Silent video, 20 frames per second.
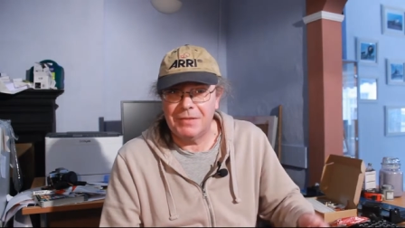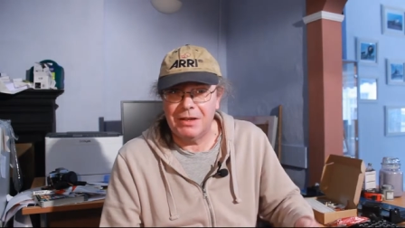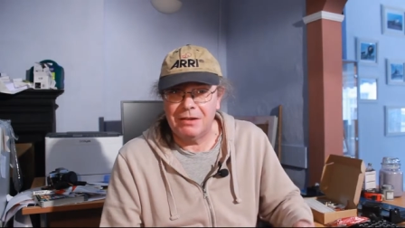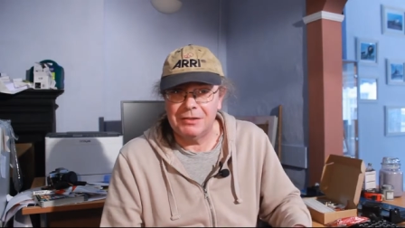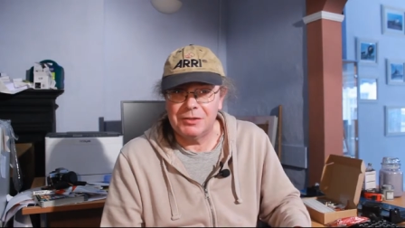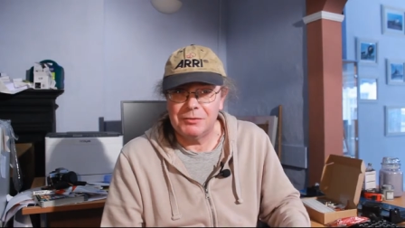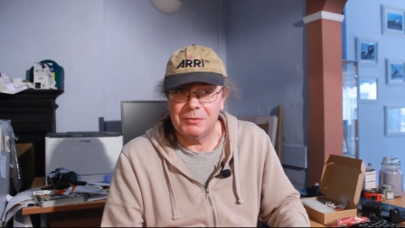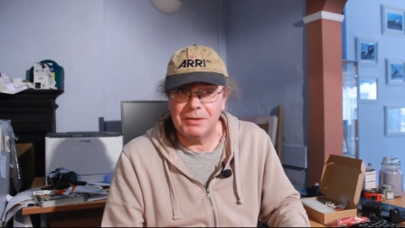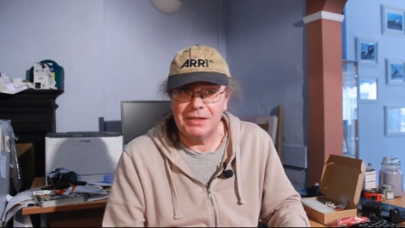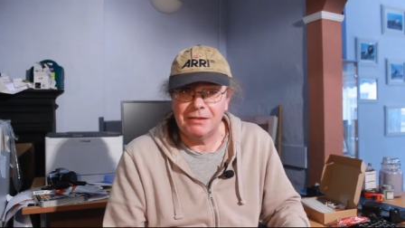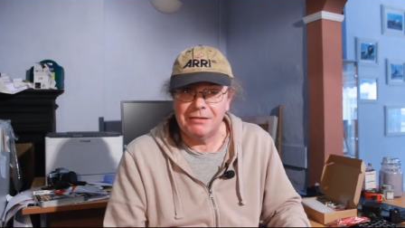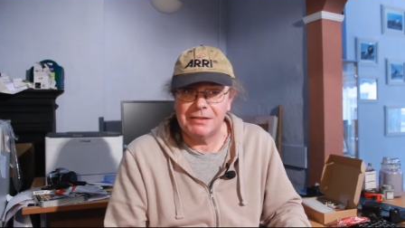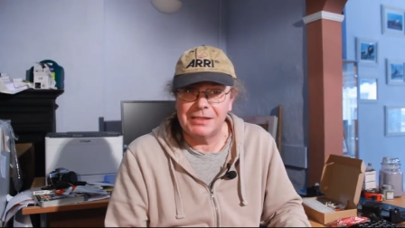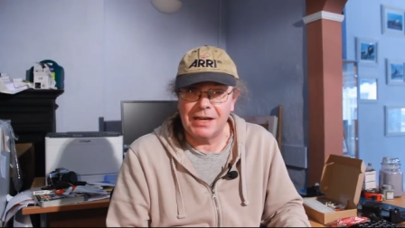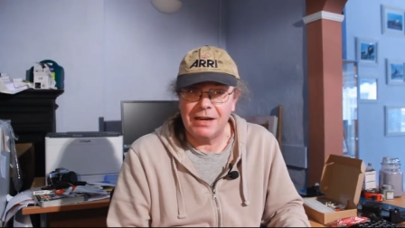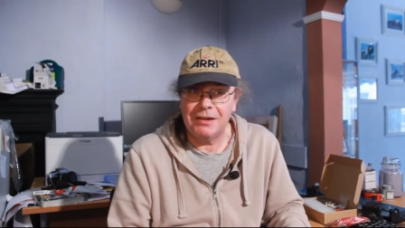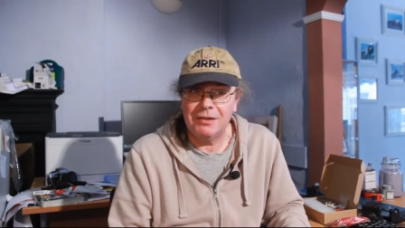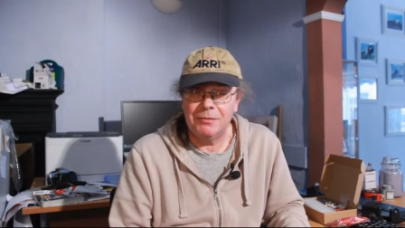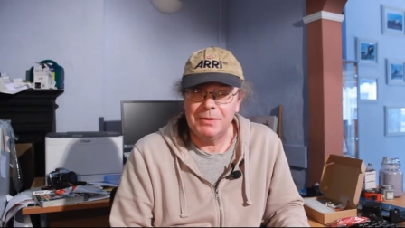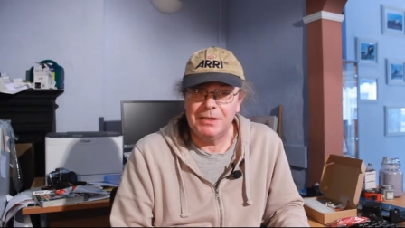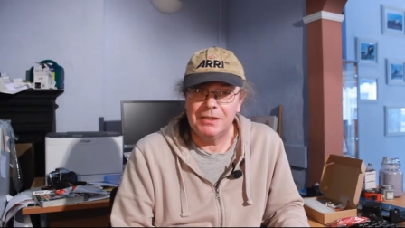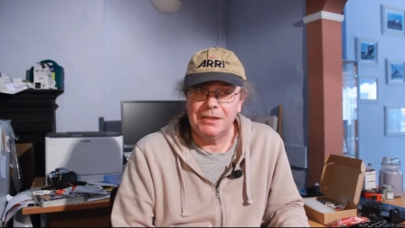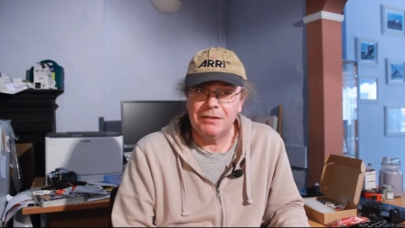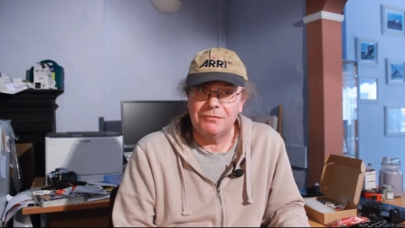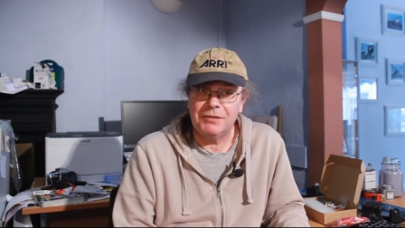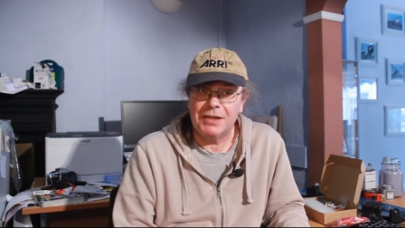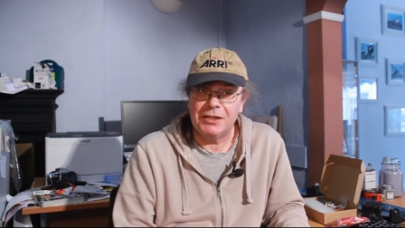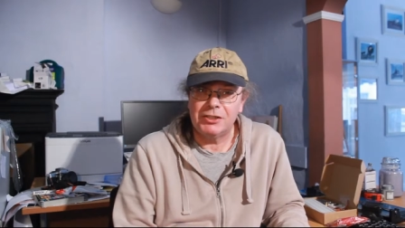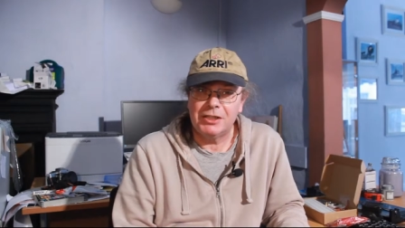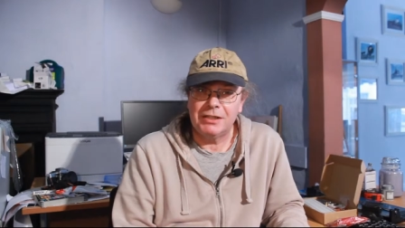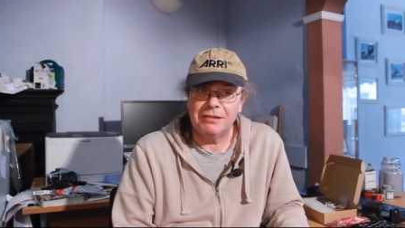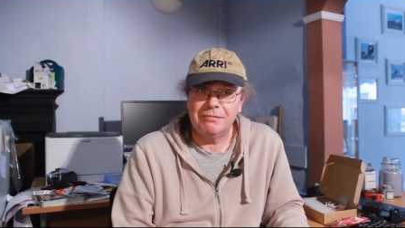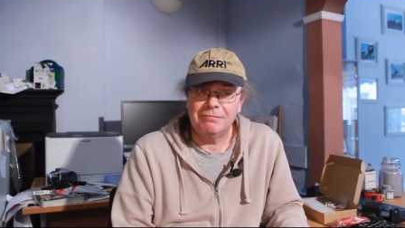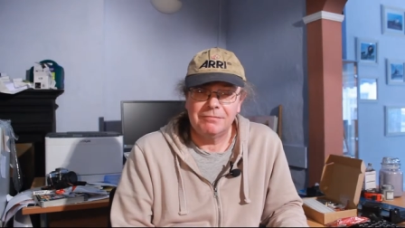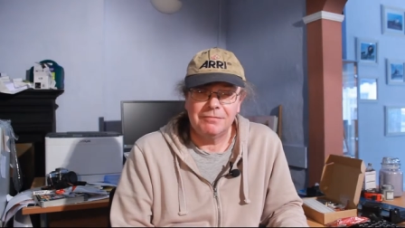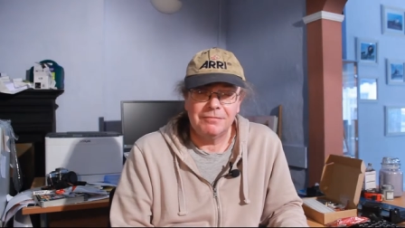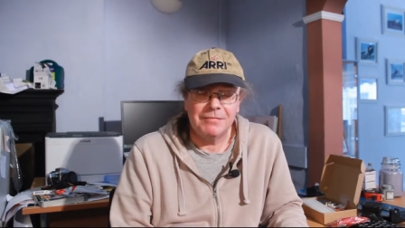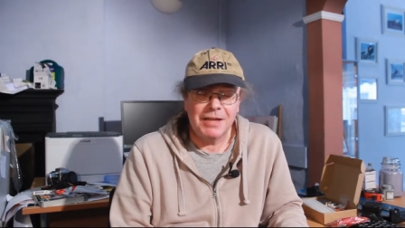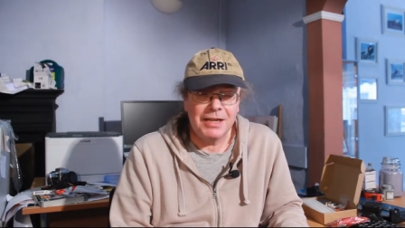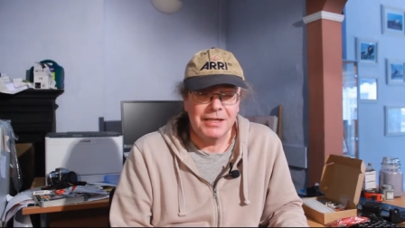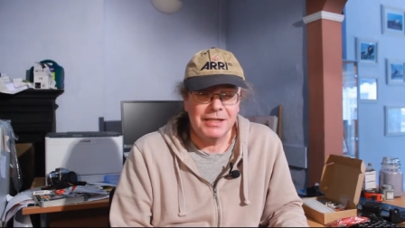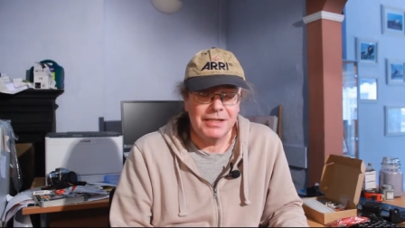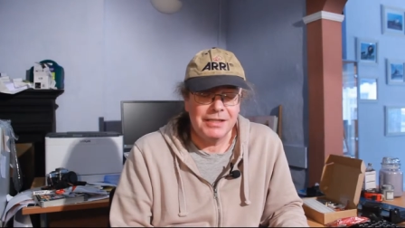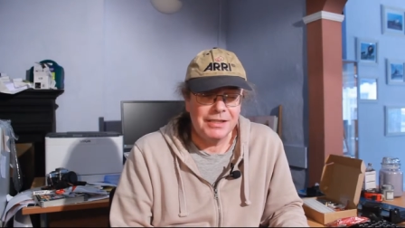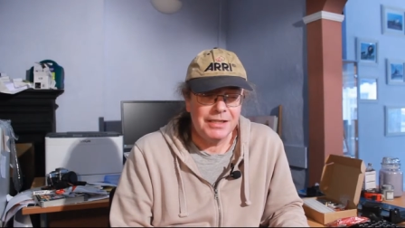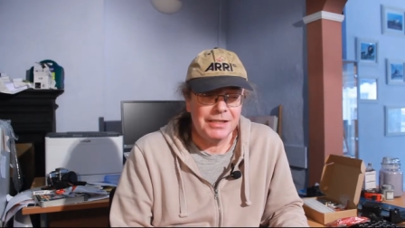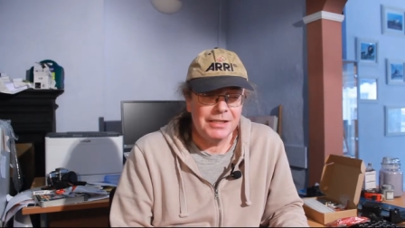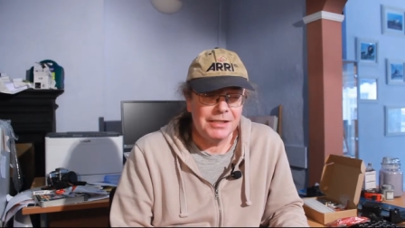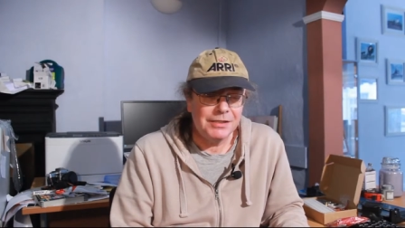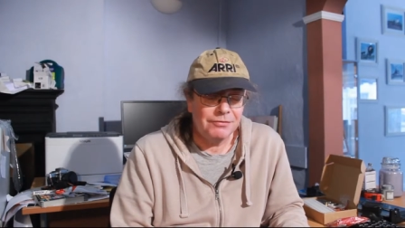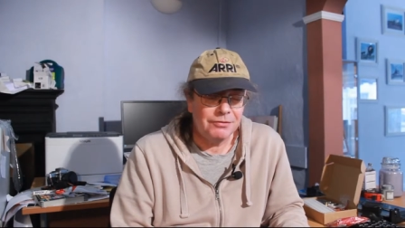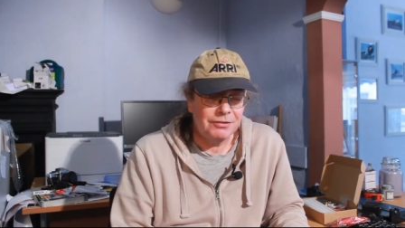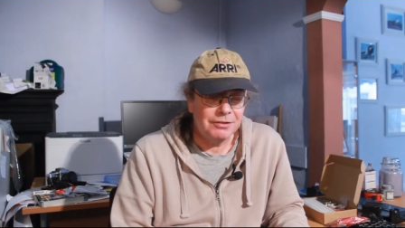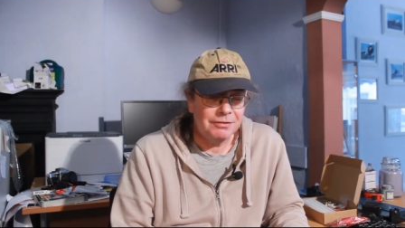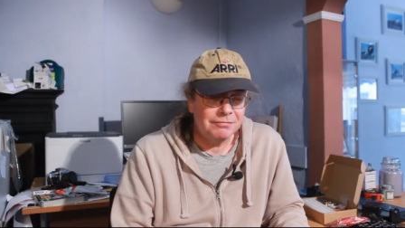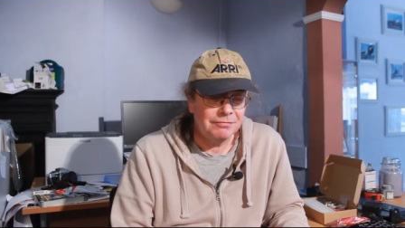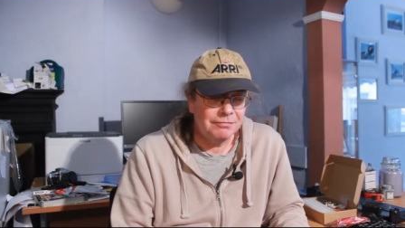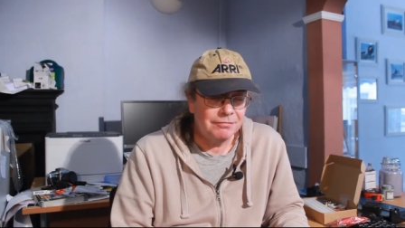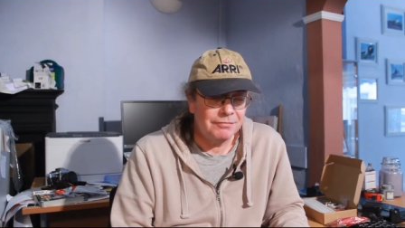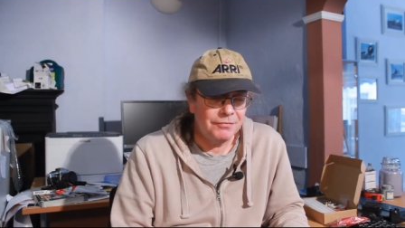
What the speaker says: Arduino sat in the window flashing LEDs for a